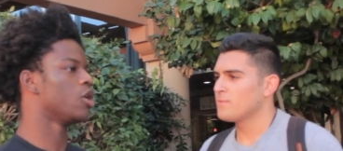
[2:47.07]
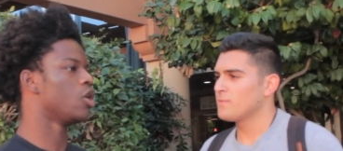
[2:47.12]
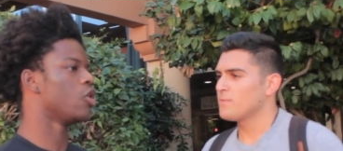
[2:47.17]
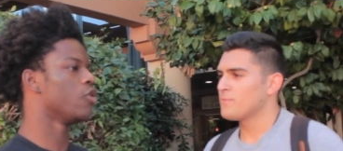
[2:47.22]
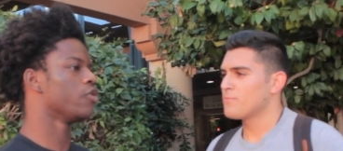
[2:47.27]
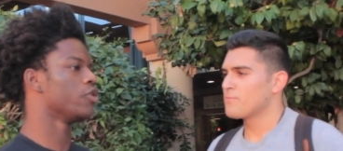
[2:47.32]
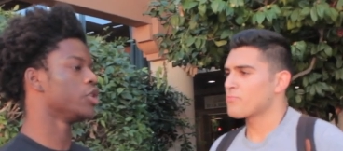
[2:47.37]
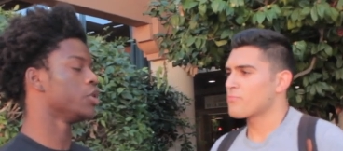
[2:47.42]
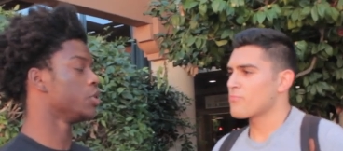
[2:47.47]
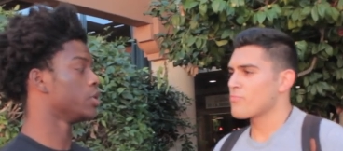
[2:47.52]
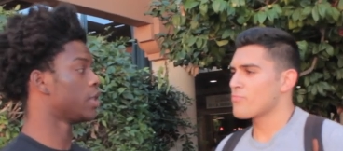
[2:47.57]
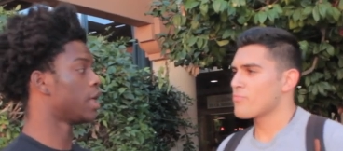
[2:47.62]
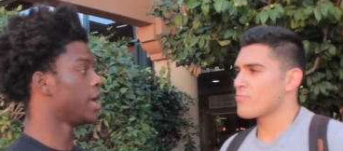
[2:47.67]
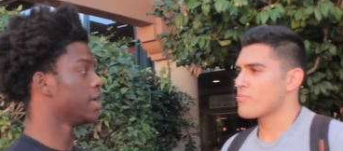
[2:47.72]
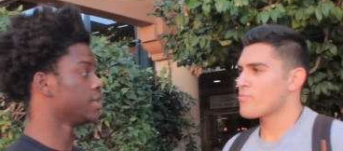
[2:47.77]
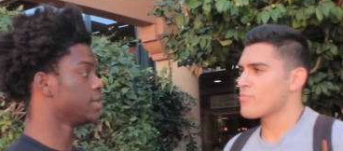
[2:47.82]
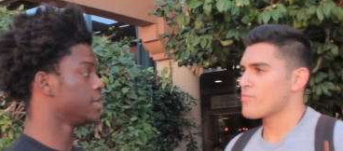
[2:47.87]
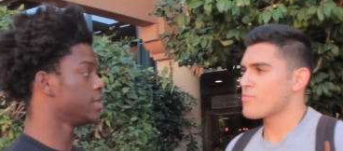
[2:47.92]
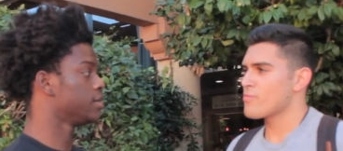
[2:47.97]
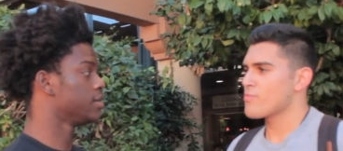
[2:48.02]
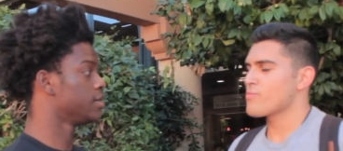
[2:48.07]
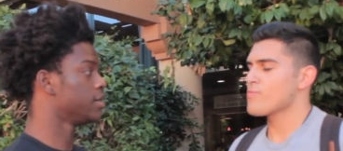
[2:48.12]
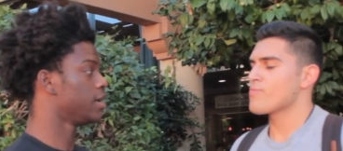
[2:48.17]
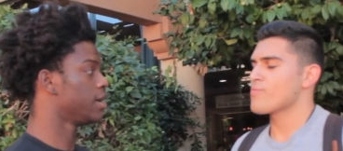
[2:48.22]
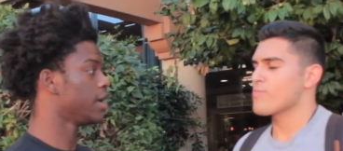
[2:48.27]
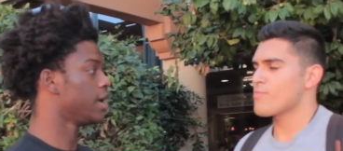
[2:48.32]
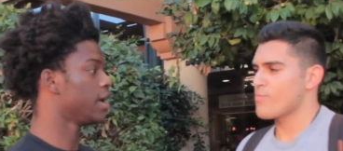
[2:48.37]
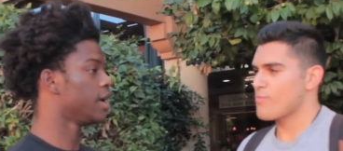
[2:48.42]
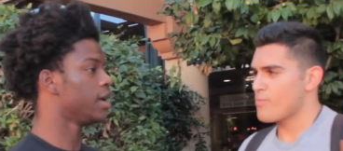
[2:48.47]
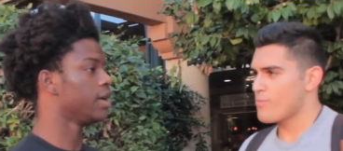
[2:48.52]
Speaker 1: overutilize it,
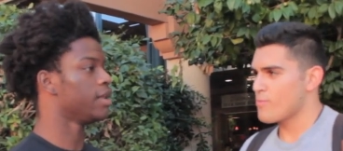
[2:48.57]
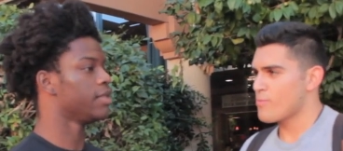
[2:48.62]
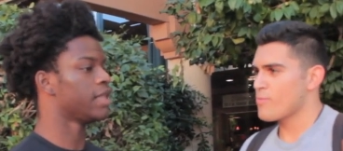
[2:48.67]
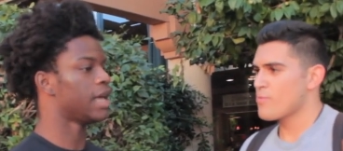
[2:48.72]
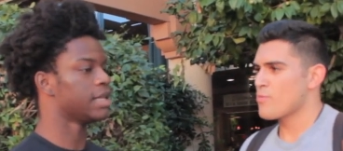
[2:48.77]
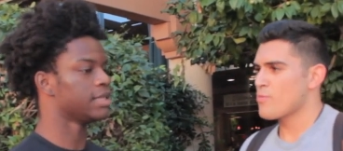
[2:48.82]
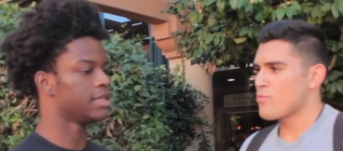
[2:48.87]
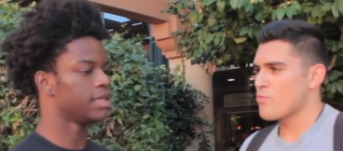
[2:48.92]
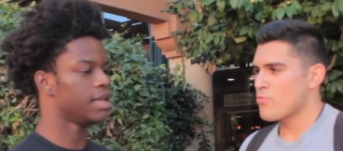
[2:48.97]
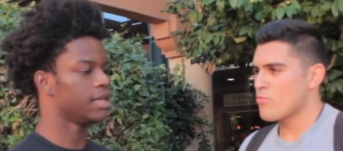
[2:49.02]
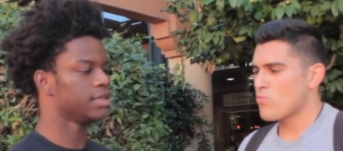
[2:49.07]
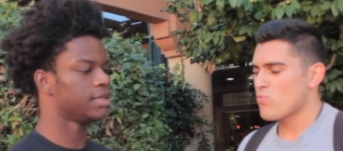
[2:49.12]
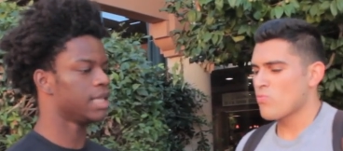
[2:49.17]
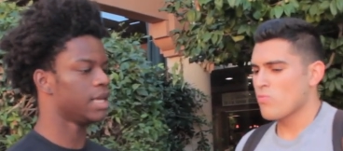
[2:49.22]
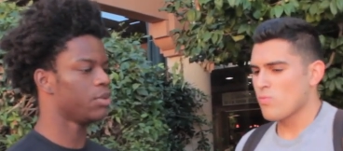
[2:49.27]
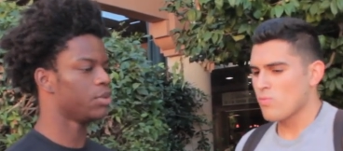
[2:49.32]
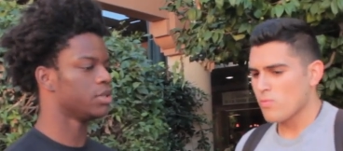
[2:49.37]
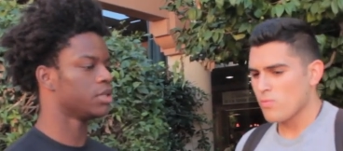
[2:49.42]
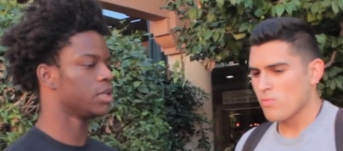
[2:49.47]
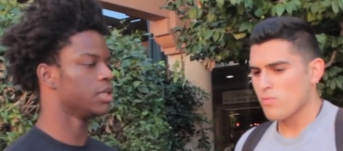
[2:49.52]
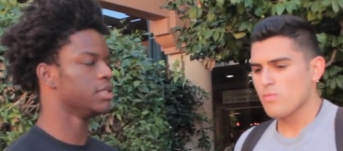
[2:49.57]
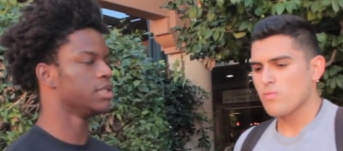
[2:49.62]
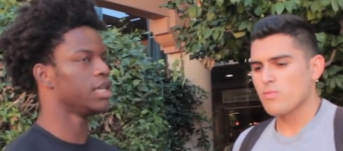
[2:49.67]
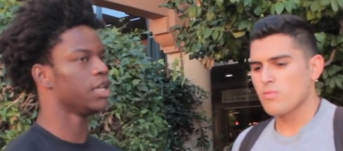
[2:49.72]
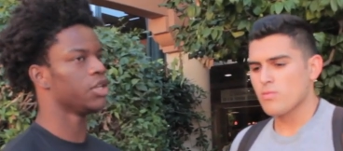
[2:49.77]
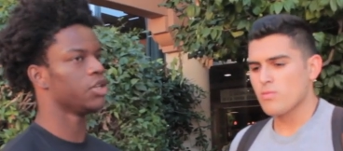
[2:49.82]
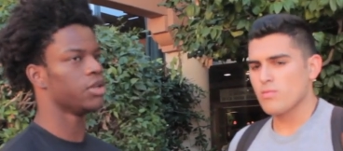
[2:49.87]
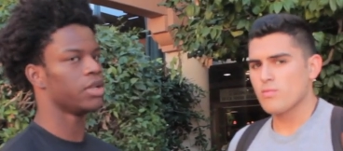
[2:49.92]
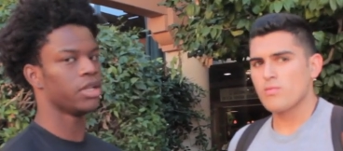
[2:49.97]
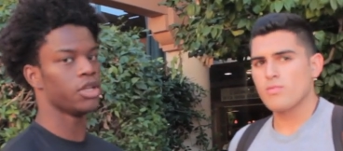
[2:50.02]
mm-hmm. and in that sense they would
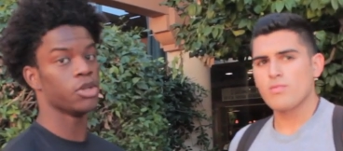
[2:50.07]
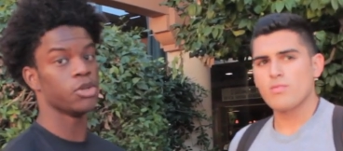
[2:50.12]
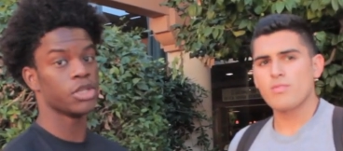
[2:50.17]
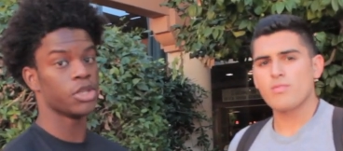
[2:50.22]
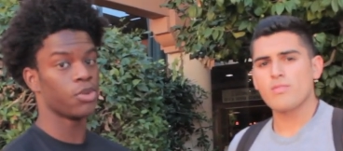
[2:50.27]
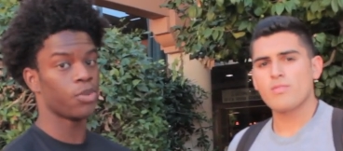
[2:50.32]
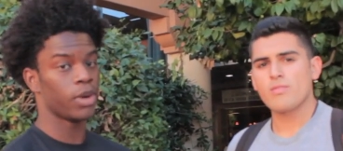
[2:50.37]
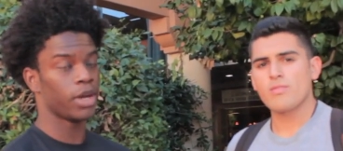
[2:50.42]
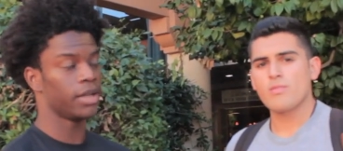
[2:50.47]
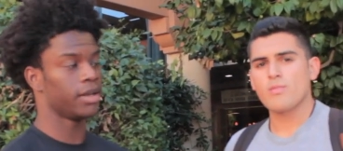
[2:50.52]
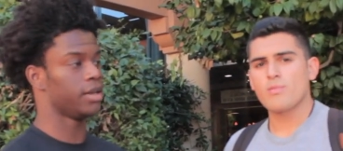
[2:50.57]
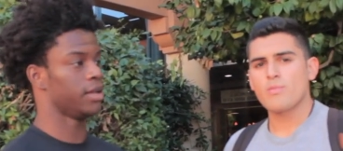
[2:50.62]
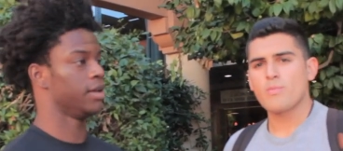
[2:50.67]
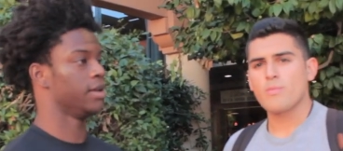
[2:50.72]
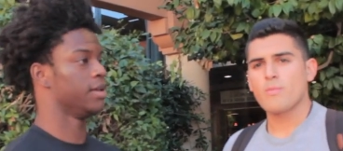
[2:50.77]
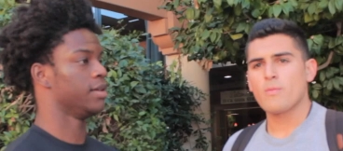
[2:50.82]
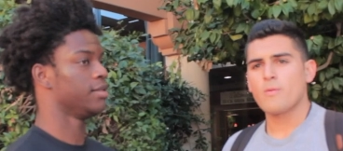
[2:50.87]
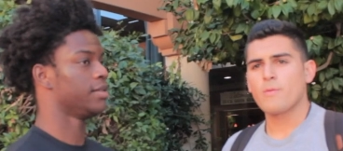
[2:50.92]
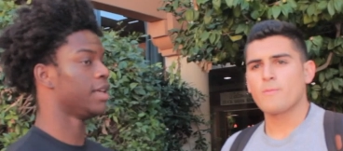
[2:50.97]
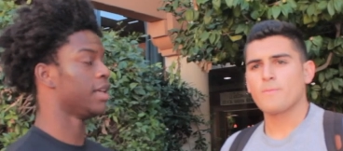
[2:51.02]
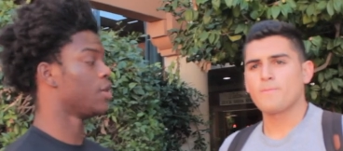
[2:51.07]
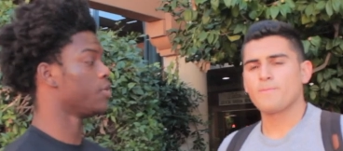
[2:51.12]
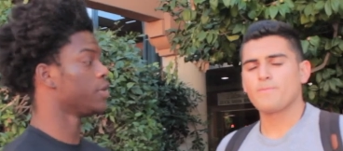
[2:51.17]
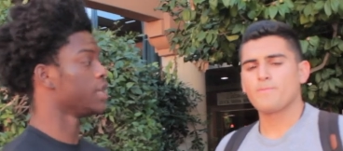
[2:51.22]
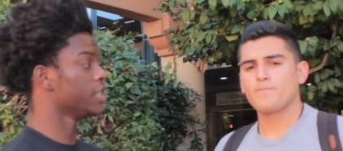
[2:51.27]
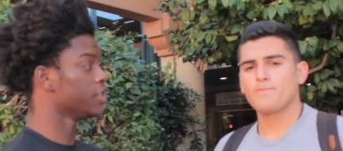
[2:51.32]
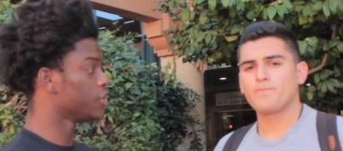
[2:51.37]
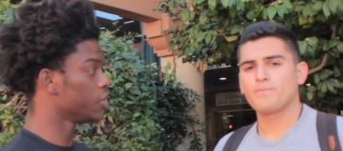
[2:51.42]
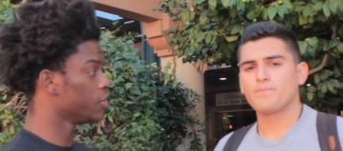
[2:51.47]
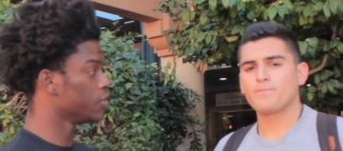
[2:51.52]
continue to use it when they don't
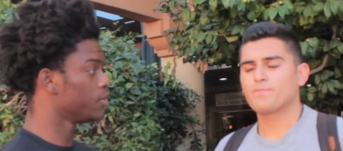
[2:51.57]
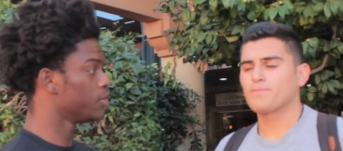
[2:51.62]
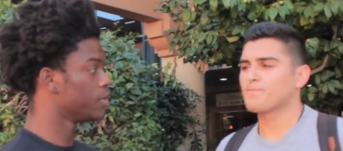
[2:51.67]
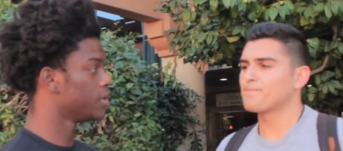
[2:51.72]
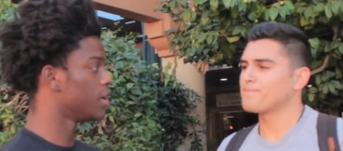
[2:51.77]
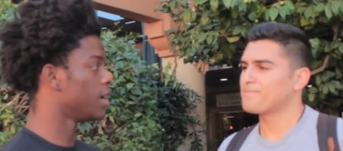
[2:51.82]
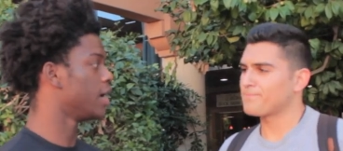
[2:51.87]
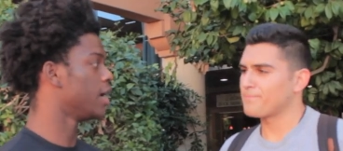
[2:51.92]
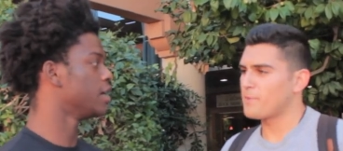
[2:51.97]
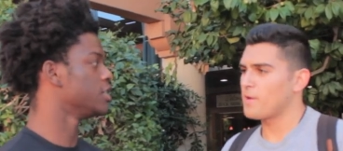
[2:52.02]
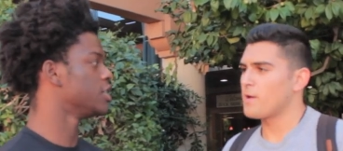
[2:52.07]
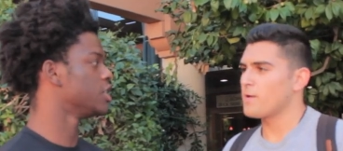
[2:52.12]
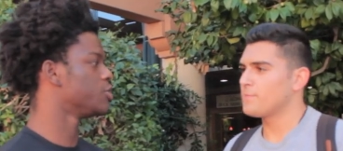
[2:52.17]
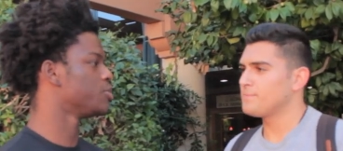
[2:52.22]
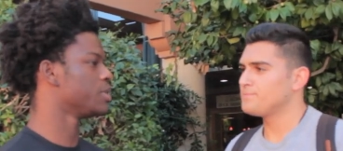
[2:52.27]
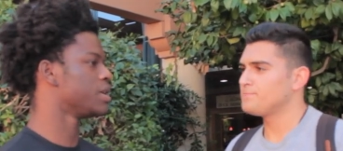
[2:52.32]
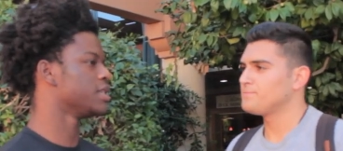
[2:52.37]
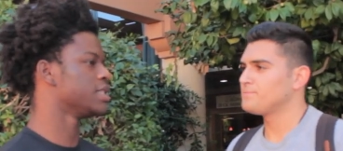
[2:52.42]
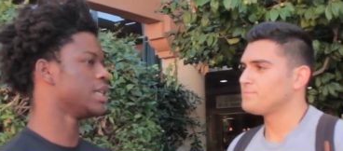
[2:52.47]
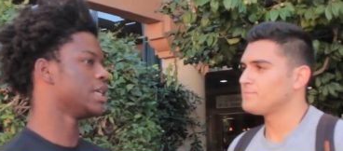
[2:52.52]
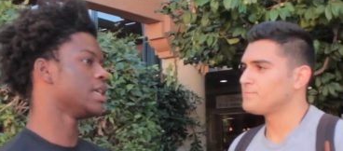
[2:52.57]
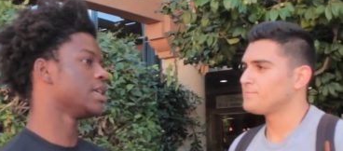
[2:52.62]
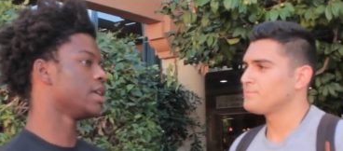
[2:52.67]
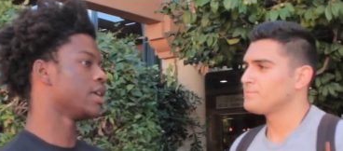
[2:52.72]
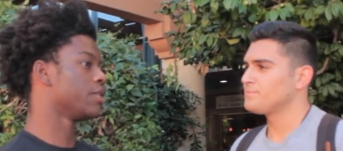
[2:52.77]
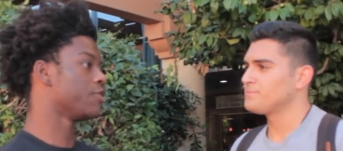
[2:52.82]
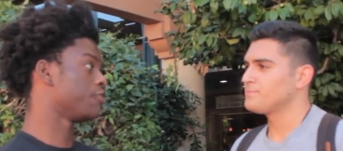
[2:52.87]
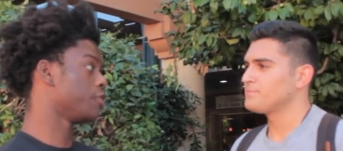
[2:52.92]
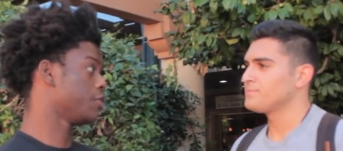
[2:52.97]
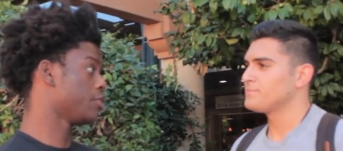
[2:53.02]
need to, uh, just because they can
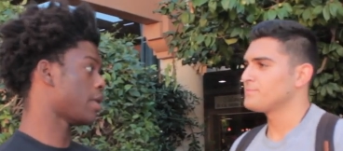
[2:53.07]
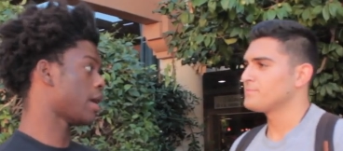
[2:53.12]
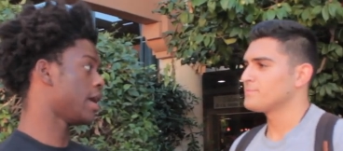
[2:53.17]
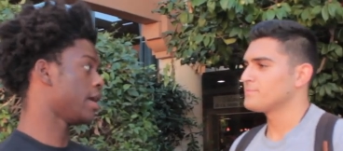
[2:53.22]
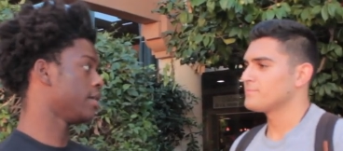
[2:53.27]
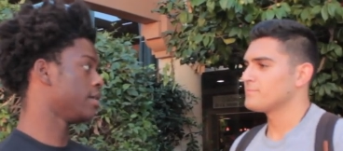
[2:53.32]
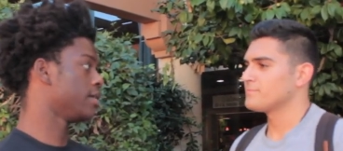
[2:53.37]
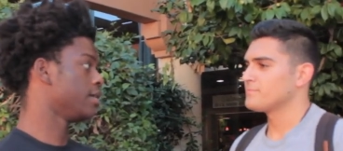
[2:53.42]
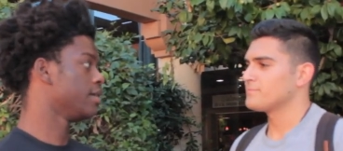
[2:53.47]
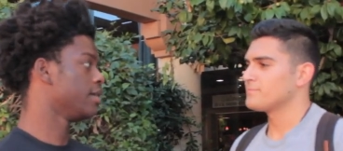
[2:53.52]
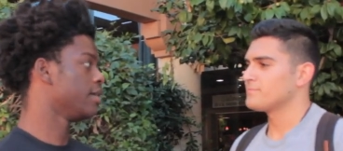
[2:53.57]
get a free ride.